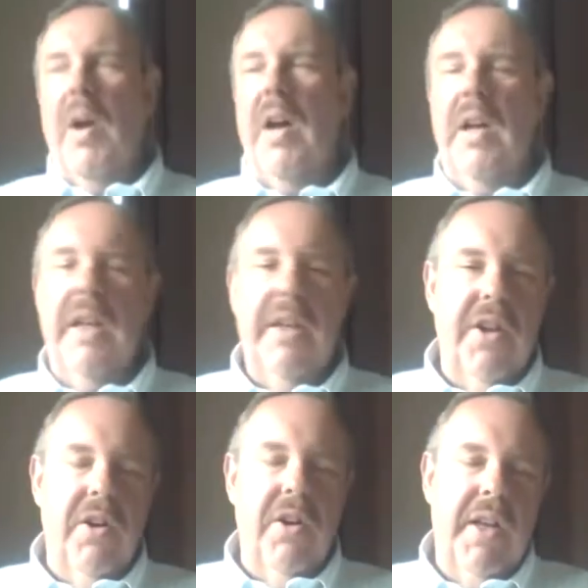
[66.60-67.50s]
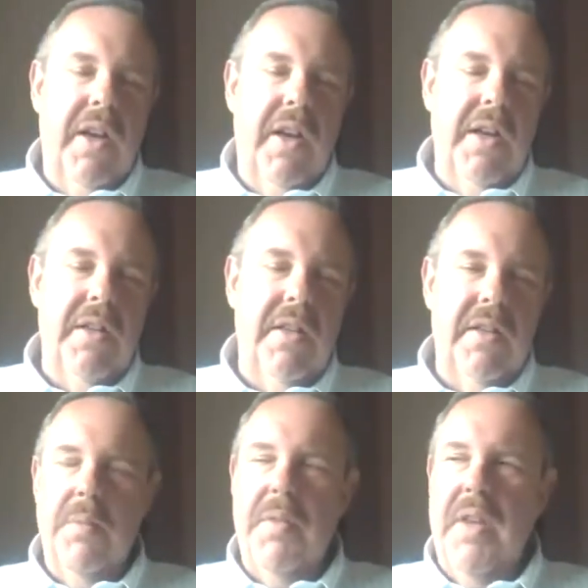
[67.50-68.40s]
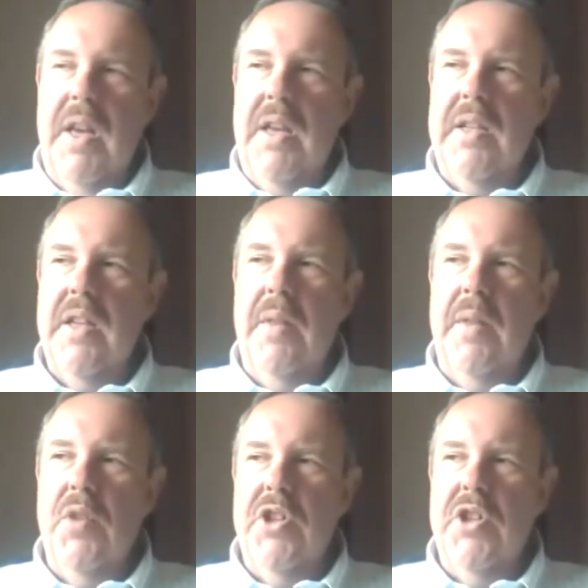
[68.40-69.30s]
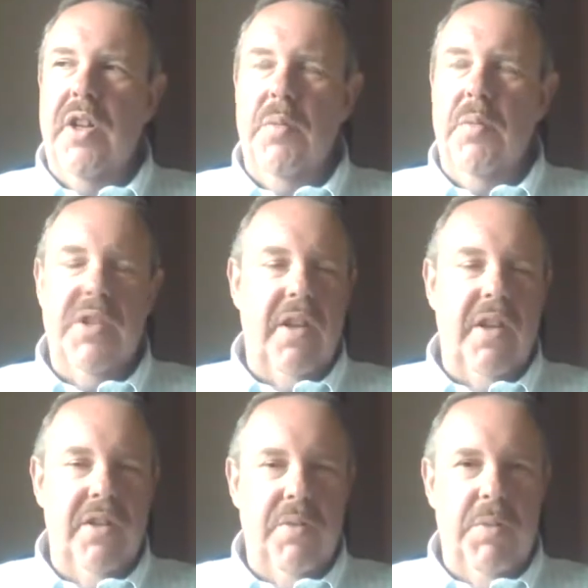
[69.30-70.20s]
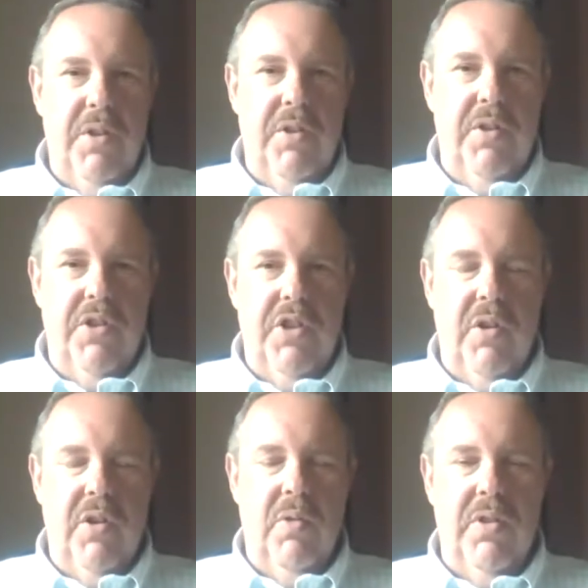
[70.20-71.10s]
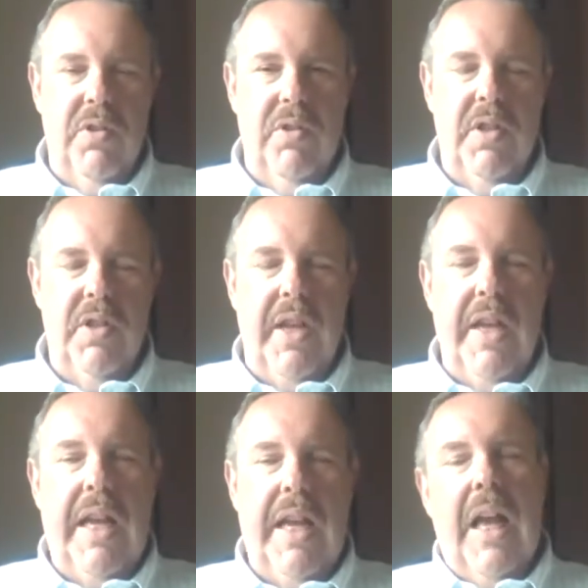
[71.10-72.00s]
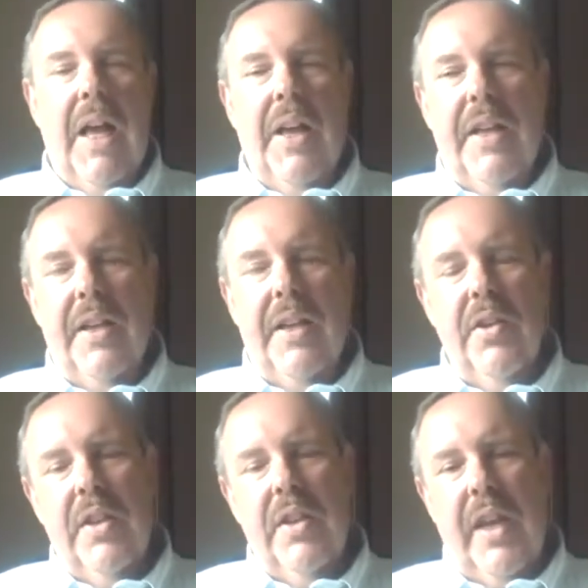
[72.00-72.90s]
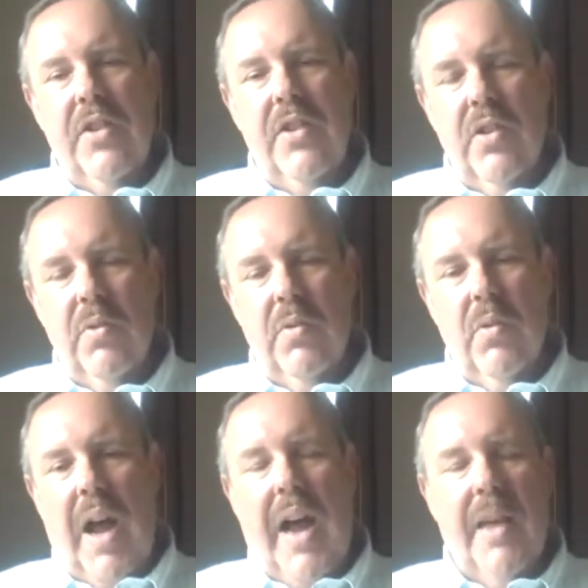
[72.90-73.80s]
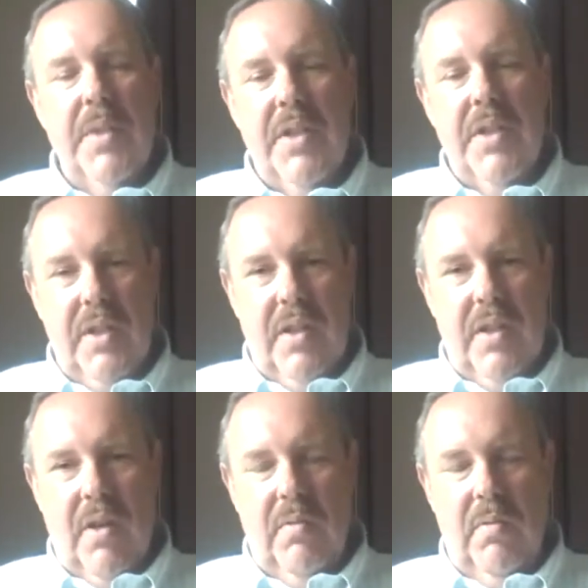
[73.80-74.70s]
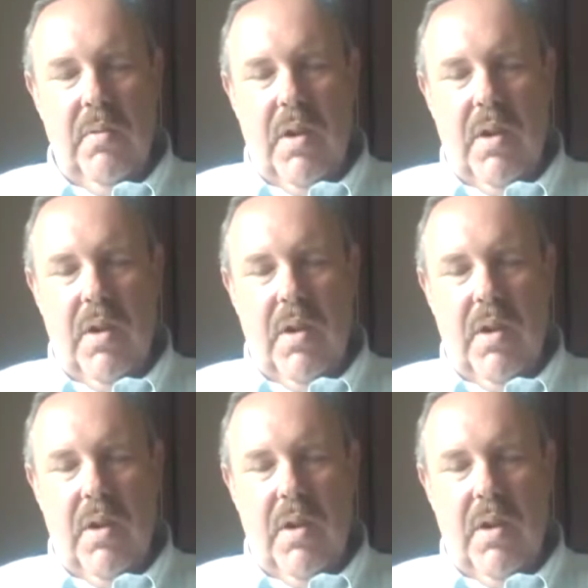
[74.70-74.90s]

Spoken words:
Well, Tim, thanks. I appreciate it. I'm excited to be doing the show on Tuesday. I am the CEO